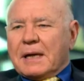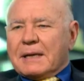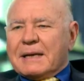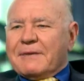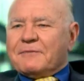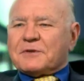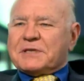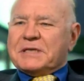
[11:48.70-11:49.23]
I've
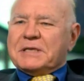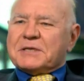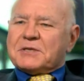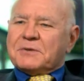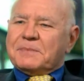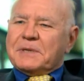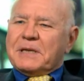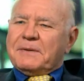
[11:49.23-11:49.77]
never seen
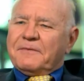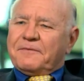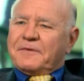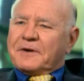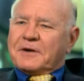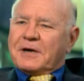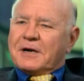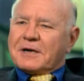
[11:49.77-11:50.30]
so many
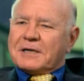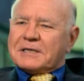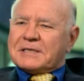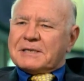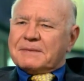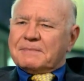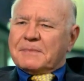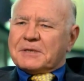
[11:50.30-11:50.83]
Ferraris
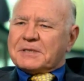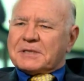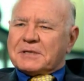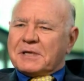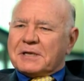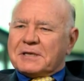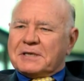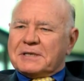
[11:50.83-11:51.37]
and
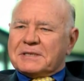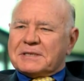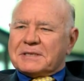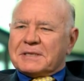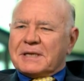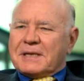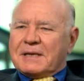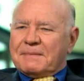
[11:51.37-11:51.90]

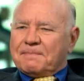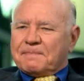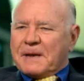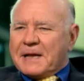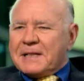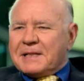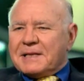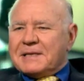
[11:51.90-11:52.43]
Maseratis and
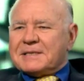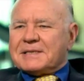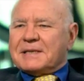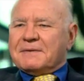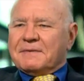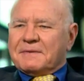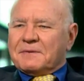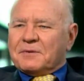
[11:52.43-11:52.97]
Bentleys
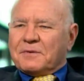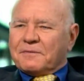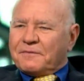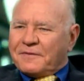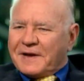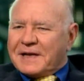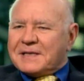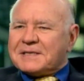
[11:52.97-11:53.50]
and, you know,
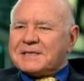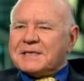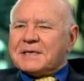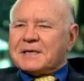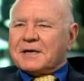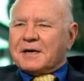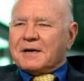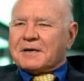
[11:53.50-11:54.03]
fancy
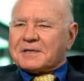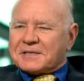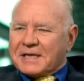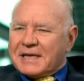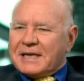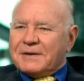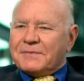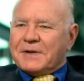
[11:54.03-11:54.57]
cars
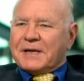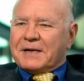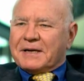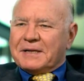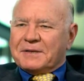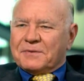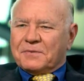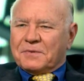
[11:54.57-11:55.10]
anywhere
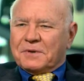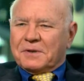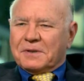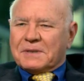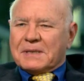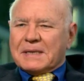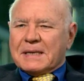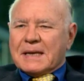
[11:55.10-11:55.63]
in the
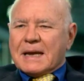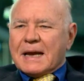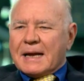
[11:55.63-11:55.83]
world. Right.